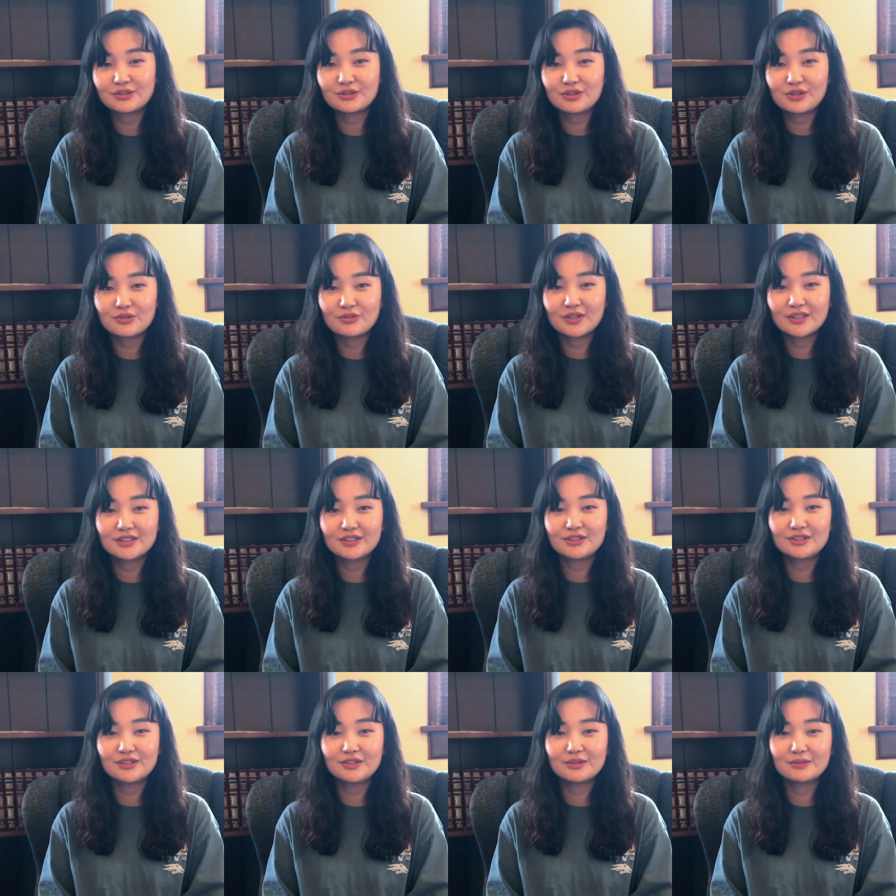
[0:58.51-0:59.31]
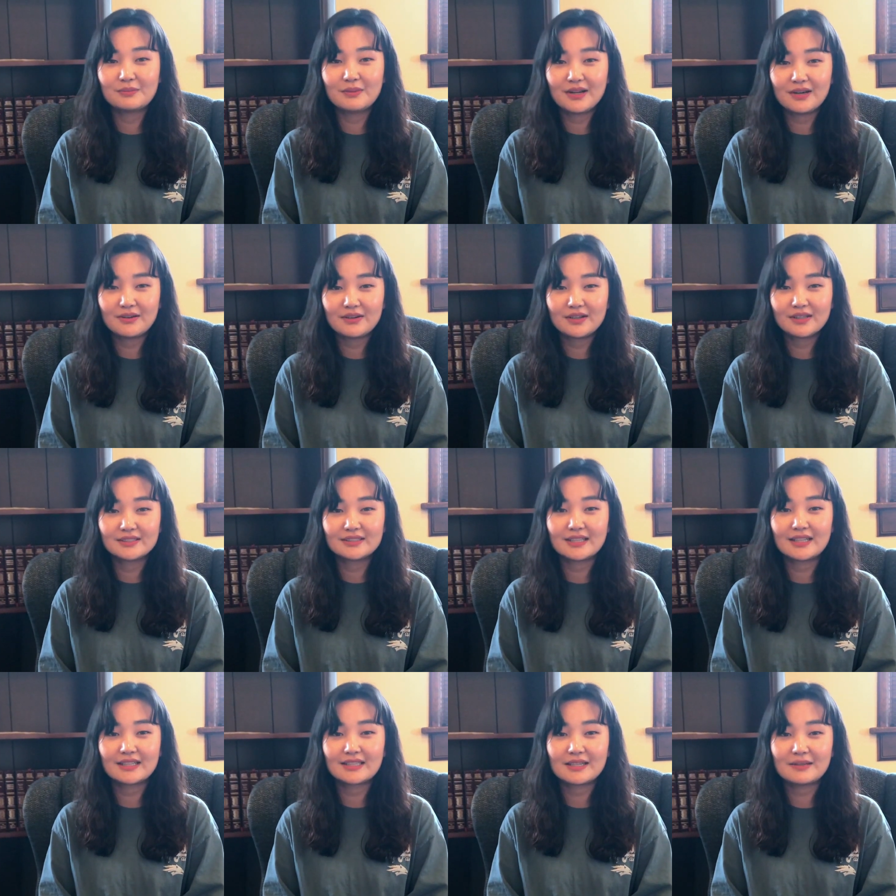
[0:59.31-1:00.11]
Do you want to do
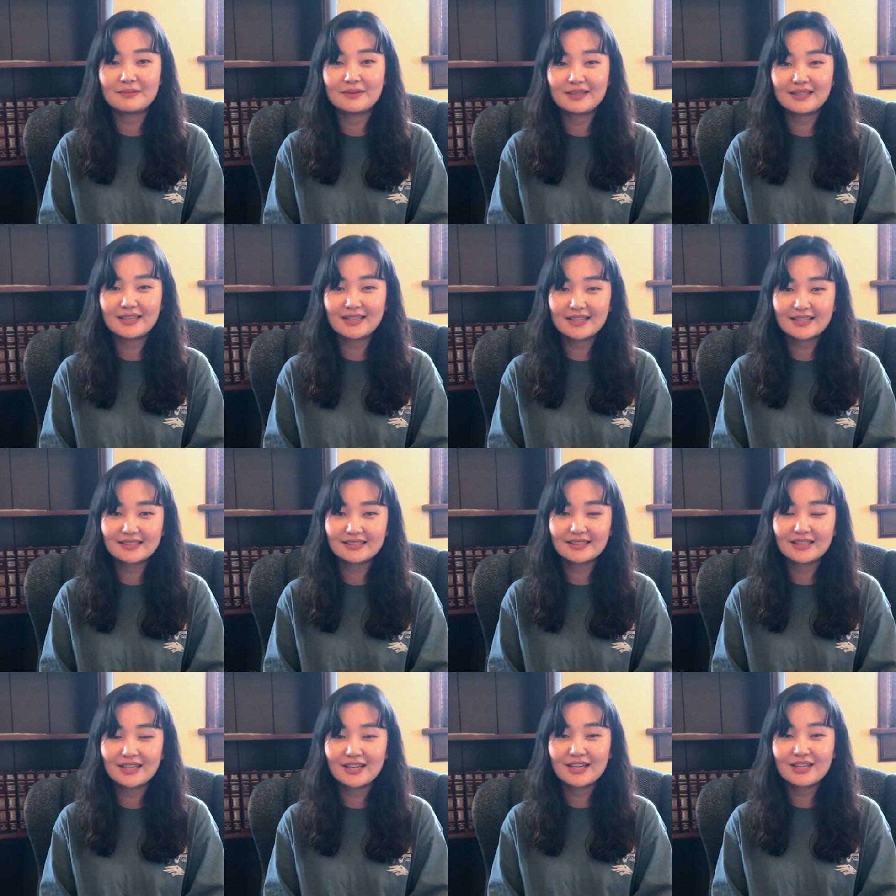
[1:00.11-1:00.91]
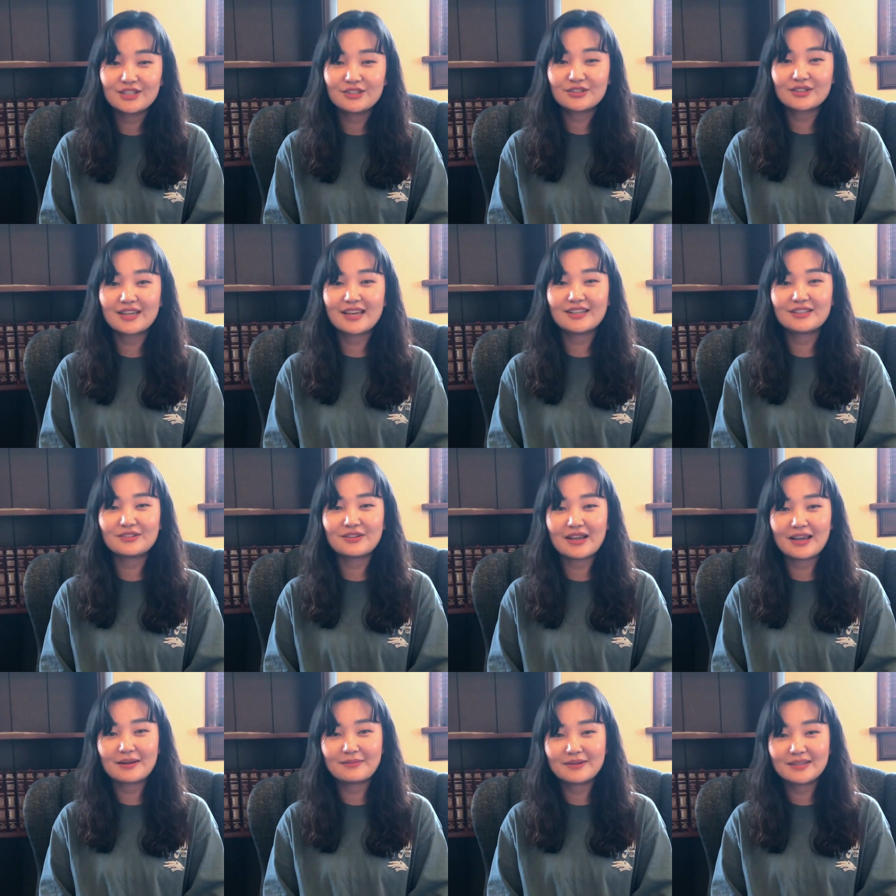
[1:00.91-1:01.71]
various activities? You can do
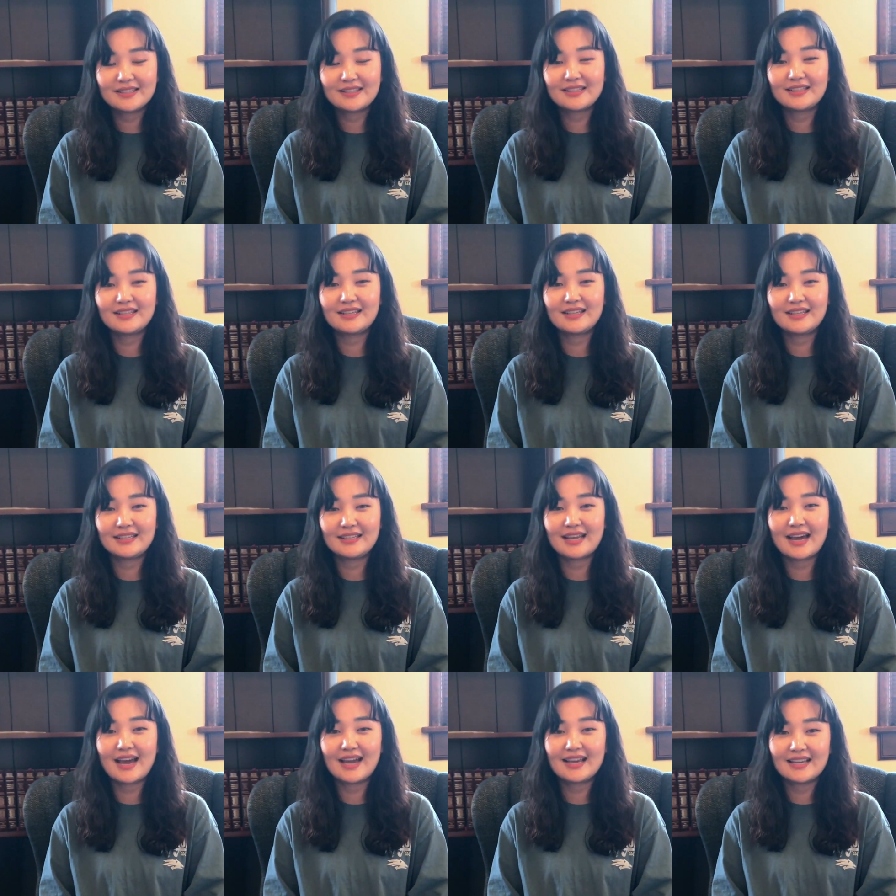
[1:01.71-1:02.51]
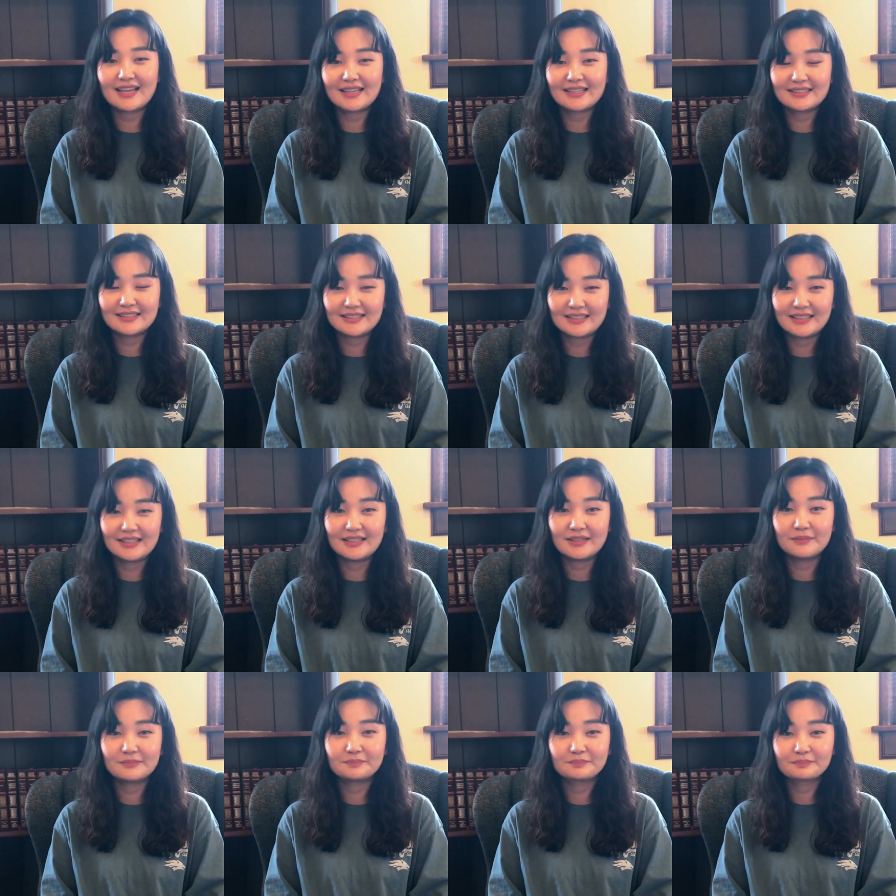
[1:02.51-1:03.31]
everything in
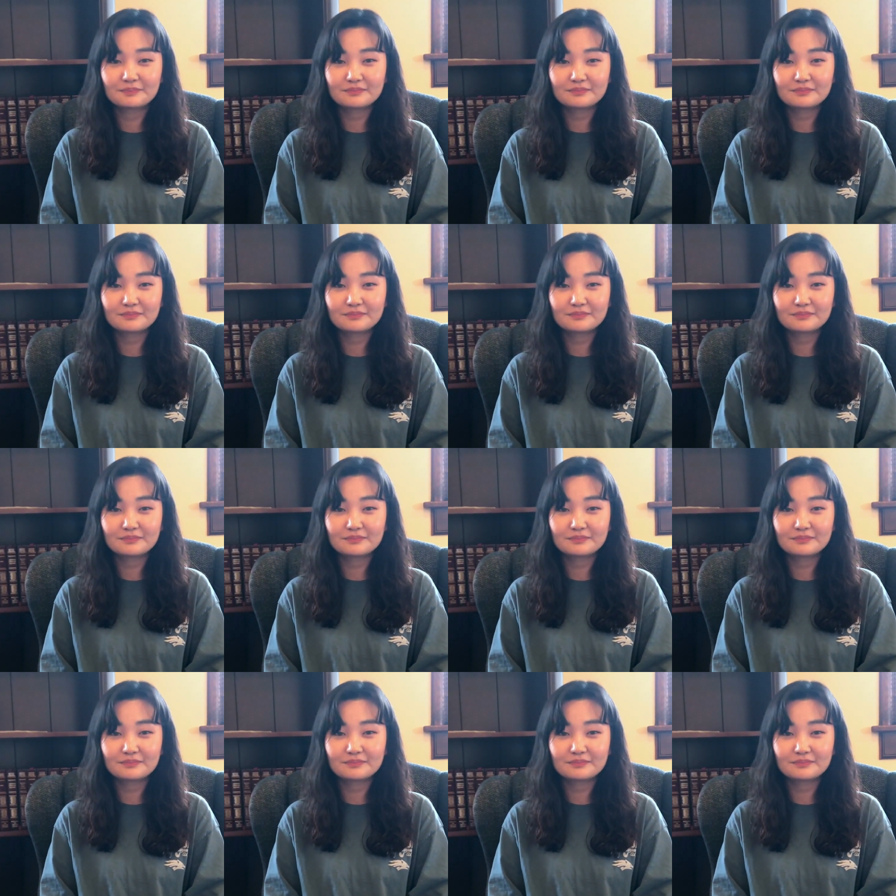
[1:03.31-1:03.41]
IELC.